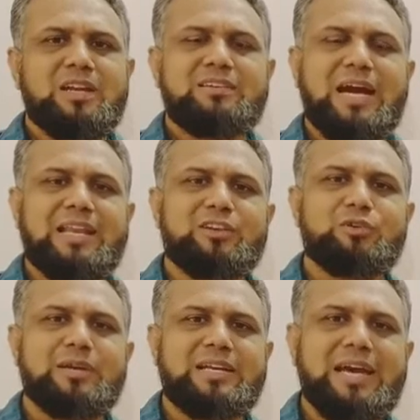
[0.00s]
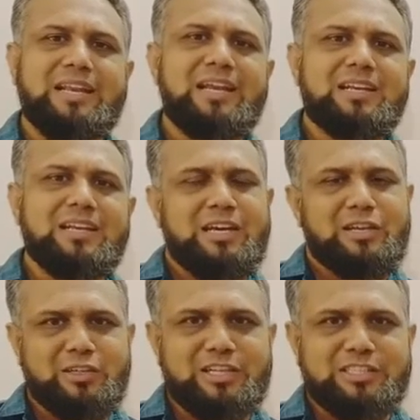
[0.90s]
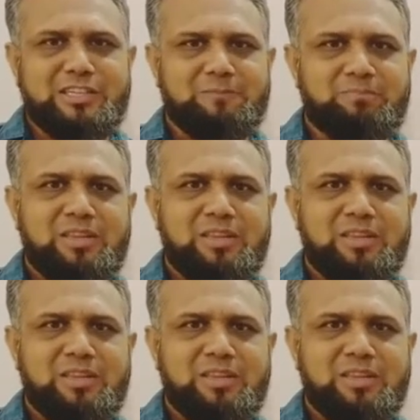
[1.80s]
direct to indirect narration.